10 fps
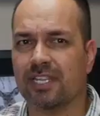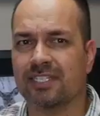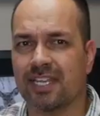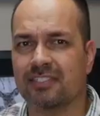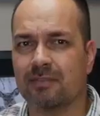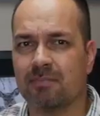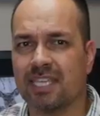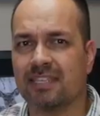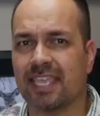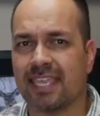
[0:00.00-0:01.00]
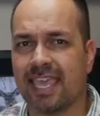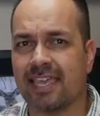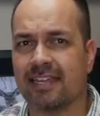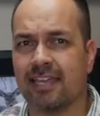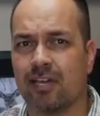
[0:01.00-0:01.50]
it doesn't mean they
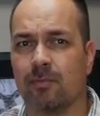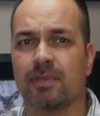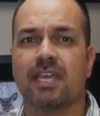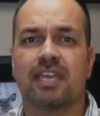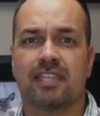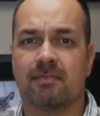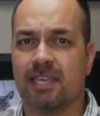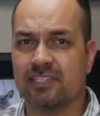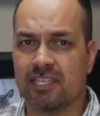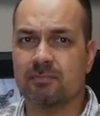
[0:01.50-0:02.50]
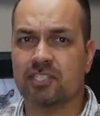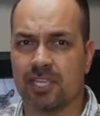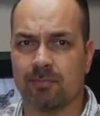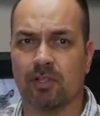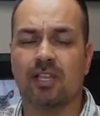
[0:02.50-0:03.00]
can't help. They may seem
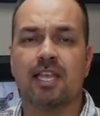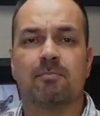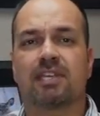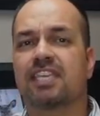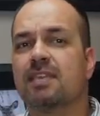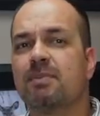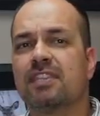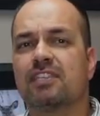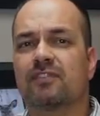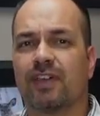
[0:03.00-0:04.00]
simple, but keeping these